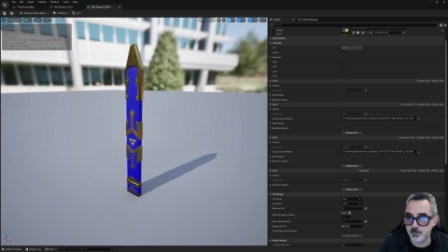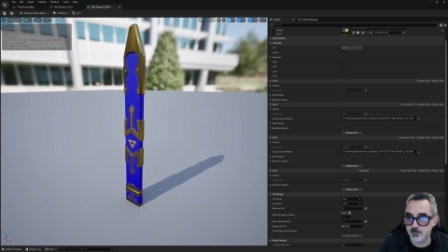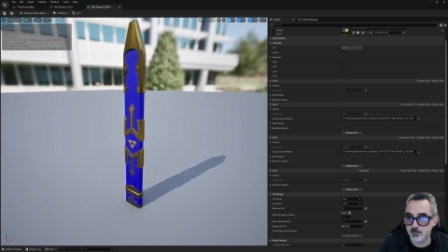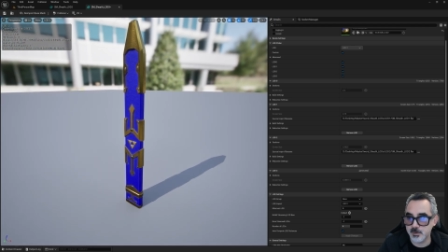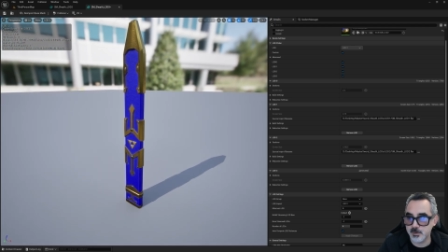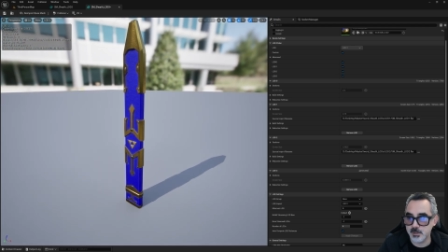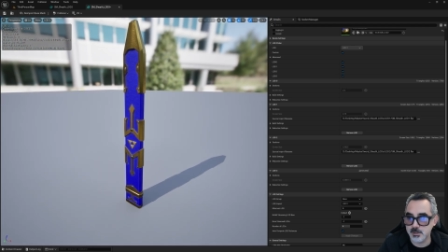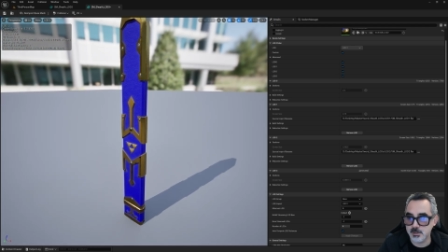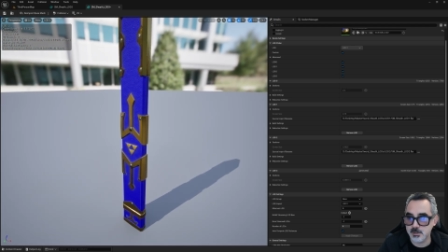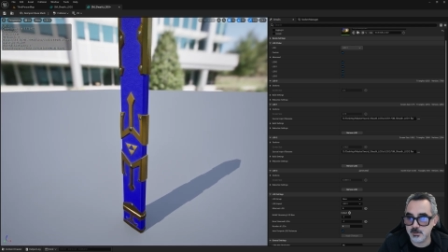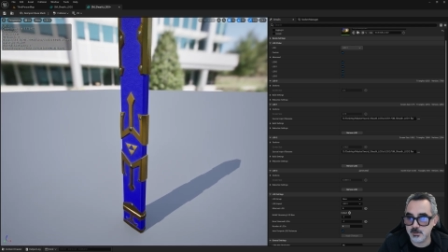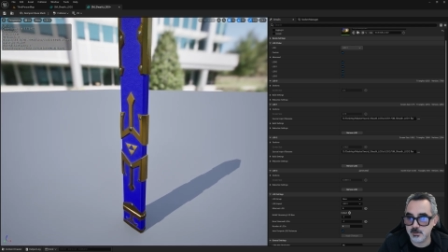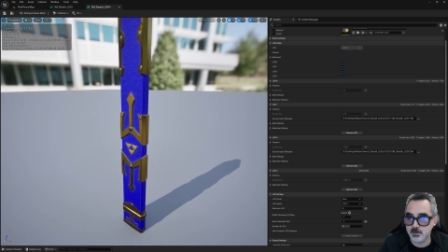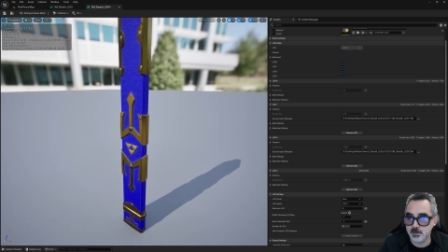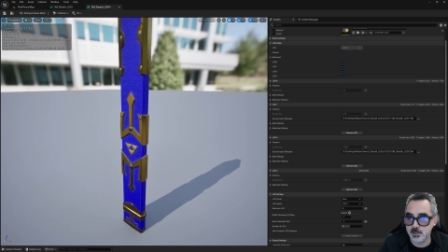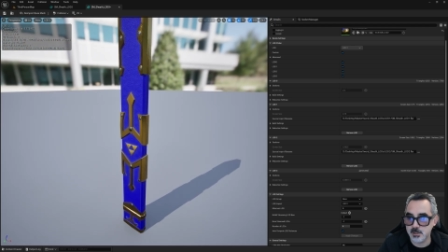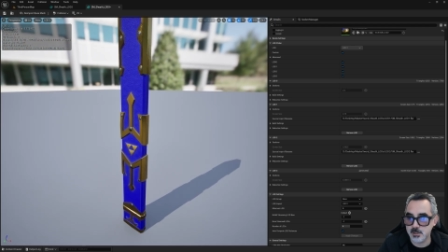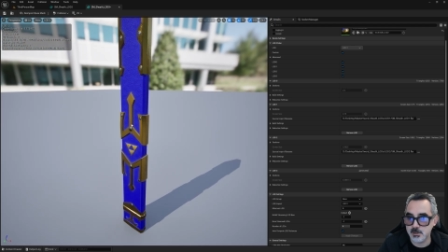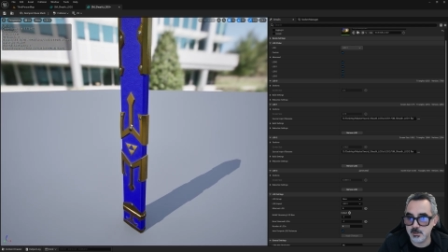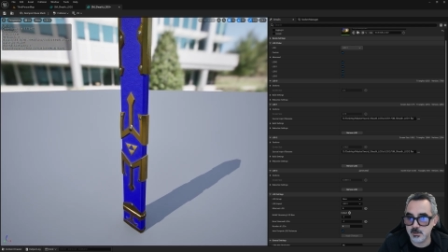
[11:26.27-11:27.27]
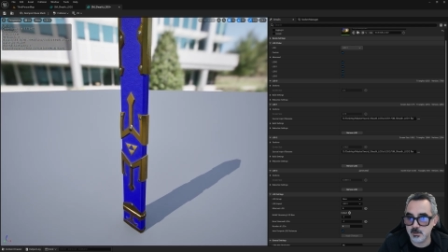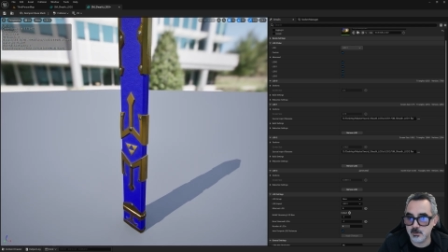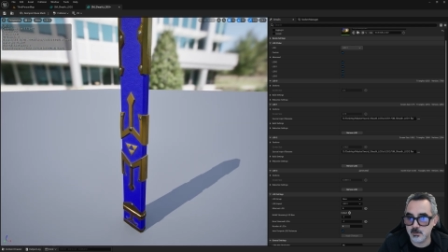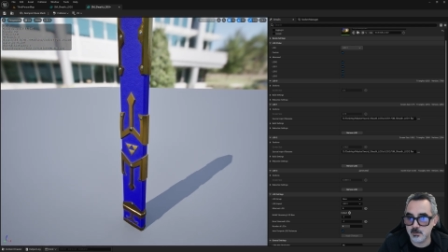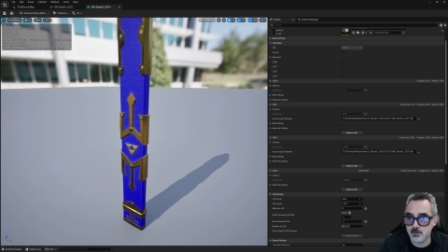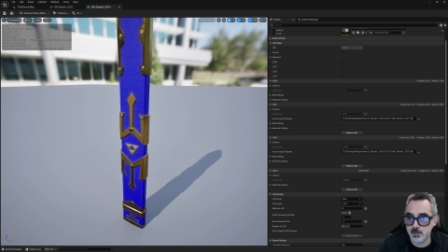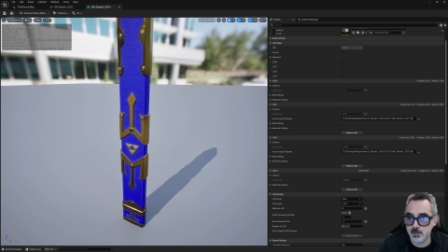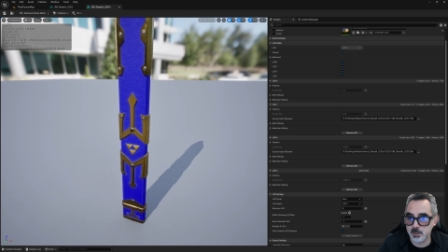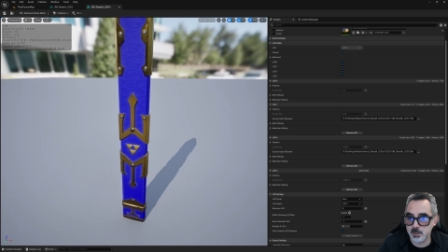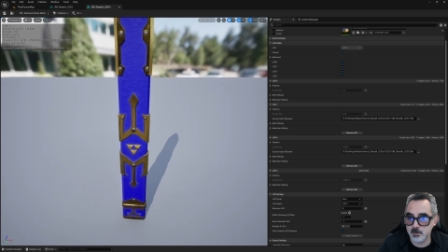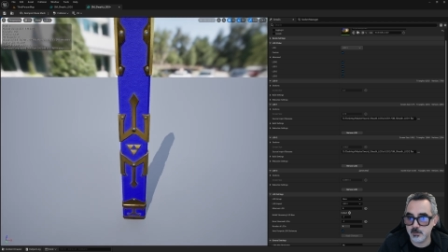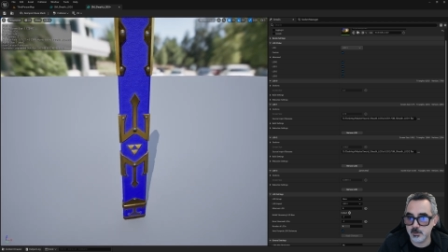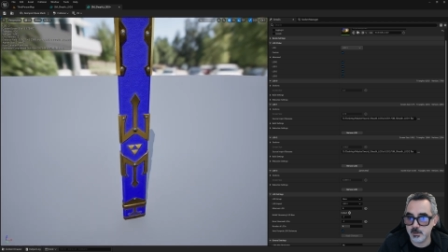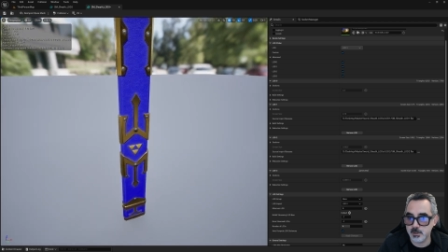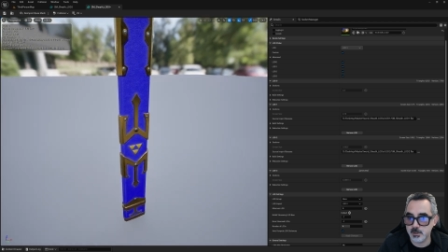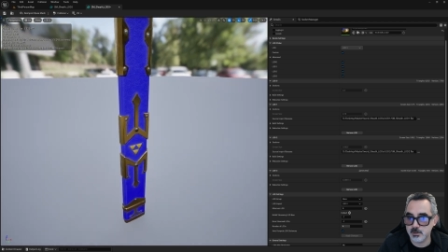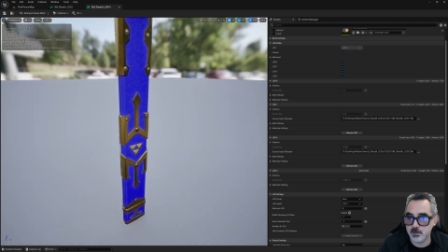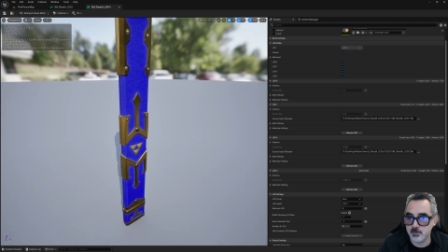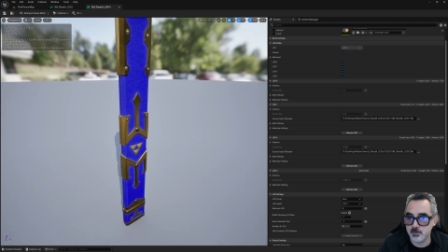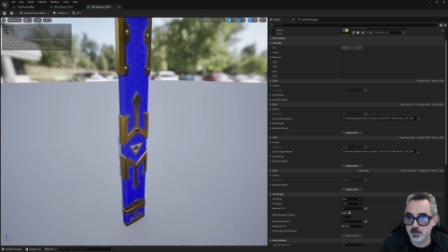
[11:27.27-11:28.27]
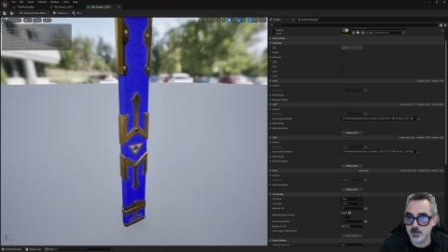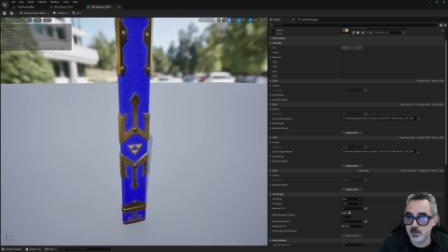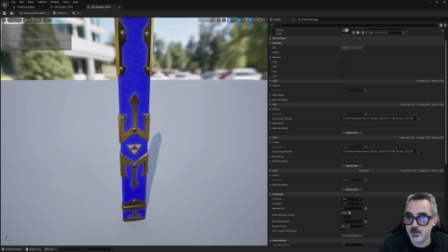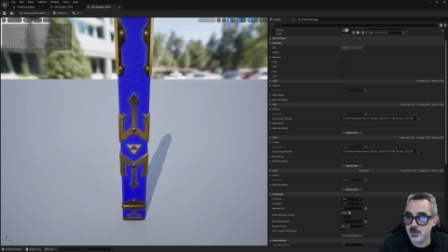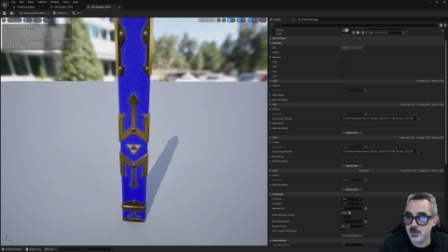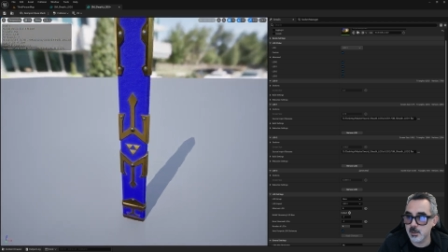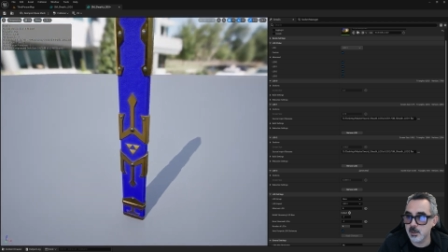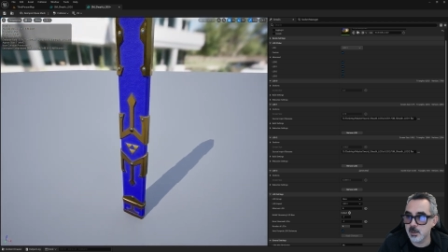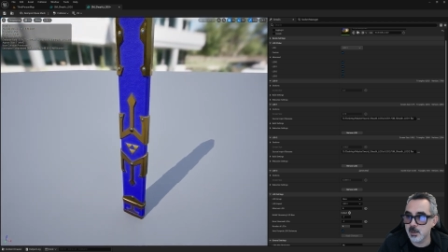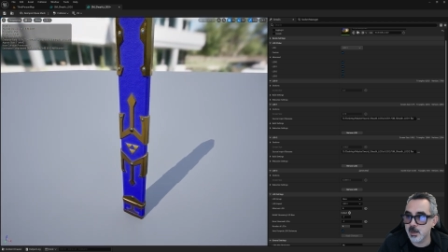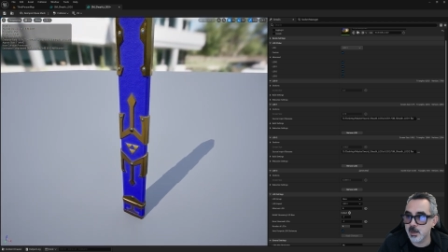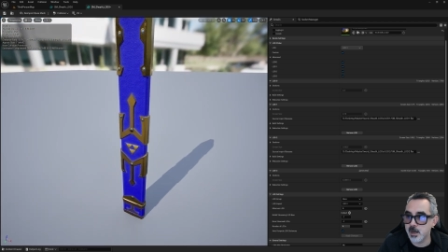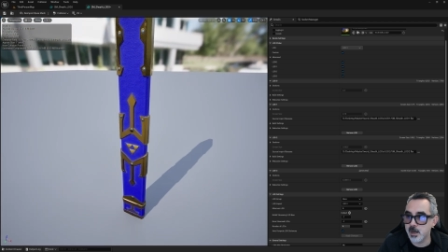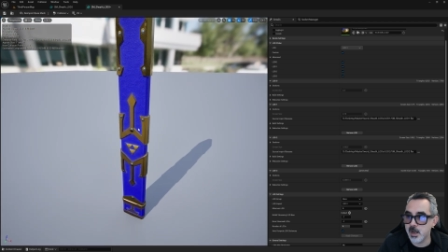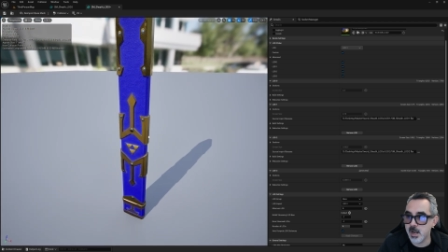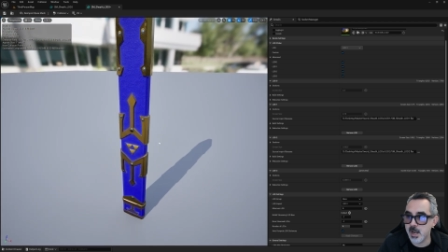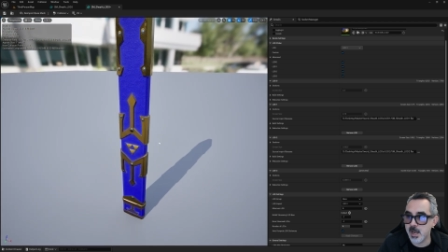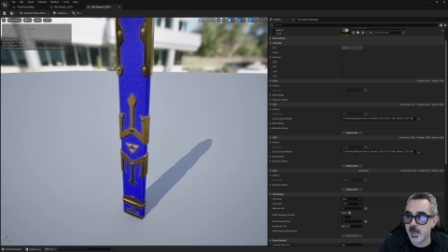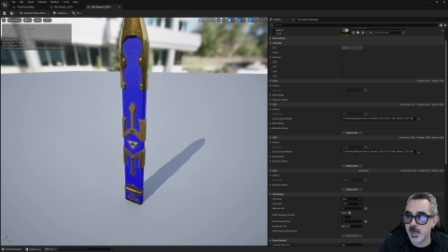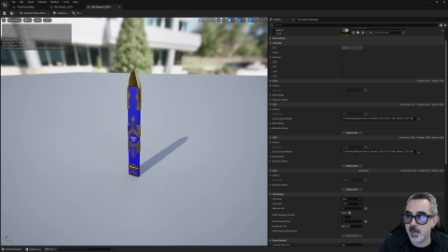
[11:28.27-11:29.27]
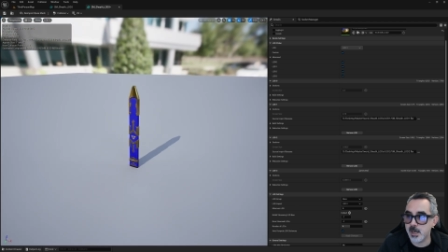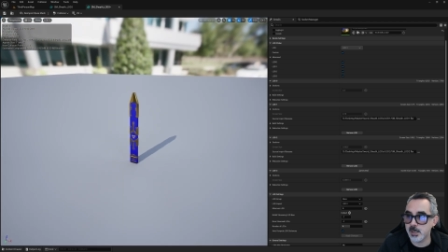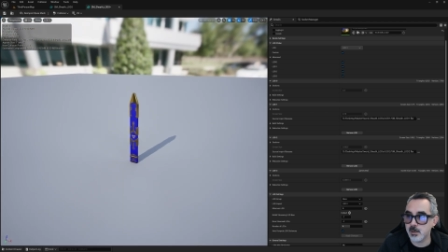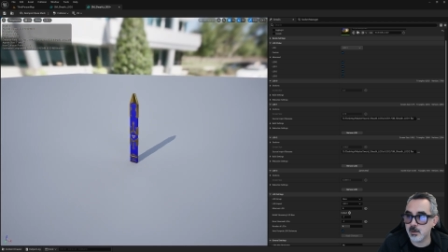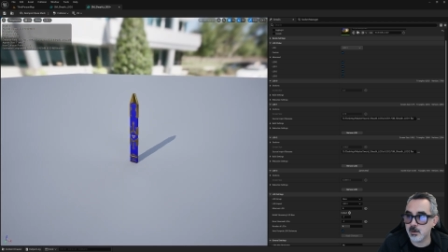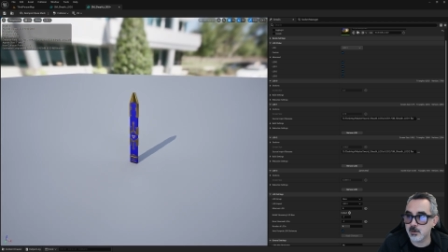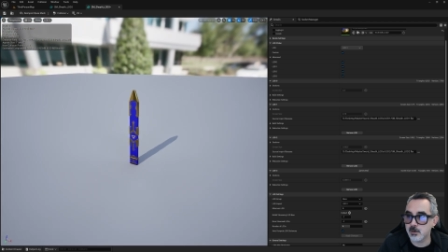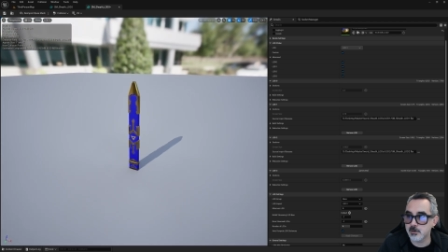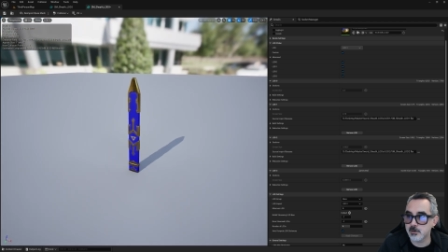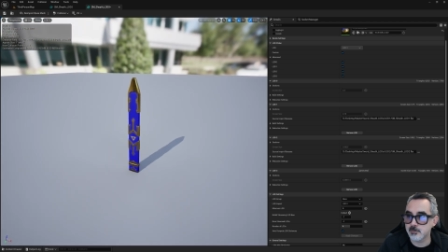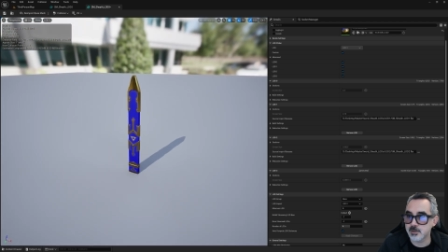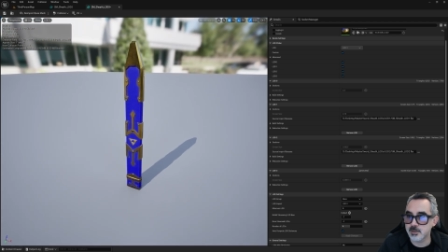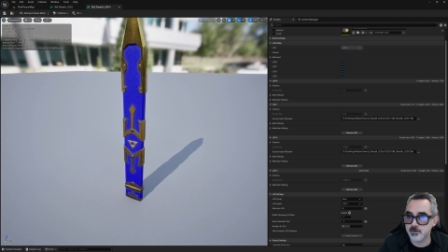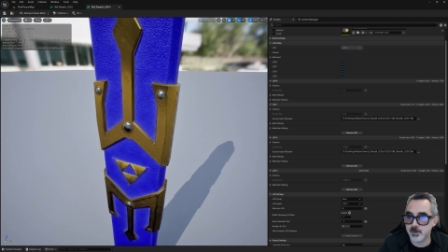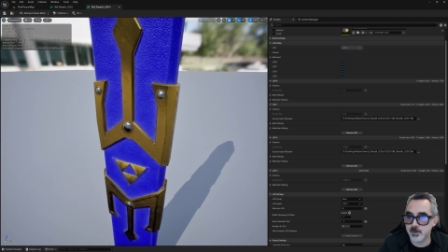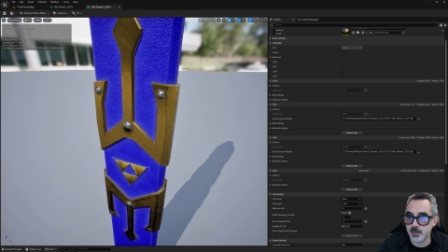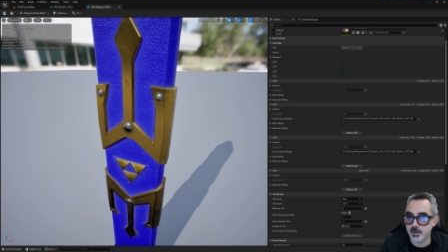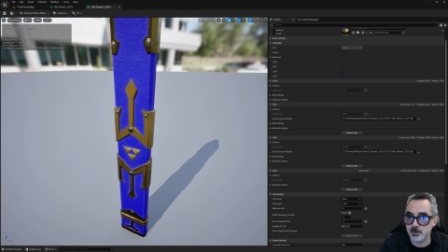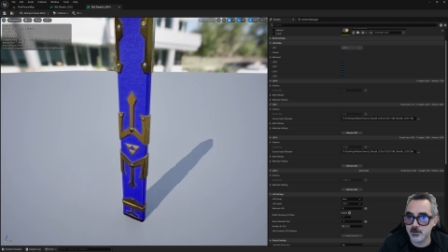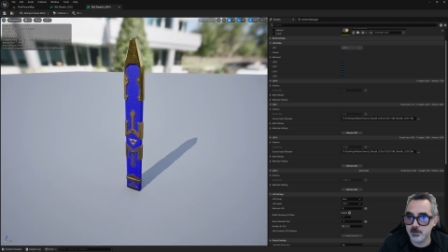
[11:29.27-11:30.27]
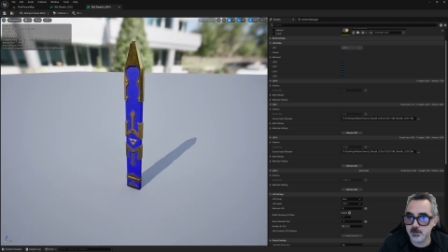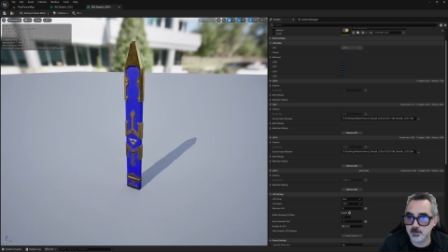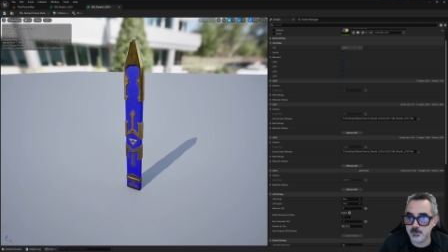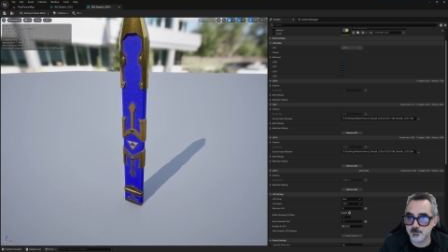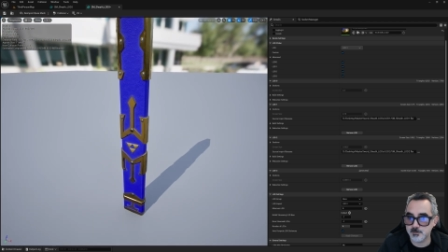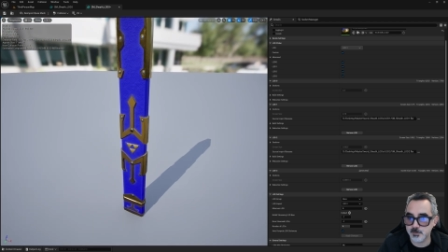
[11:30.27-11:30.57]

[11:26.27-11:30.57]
This is only going to be 900 triangles.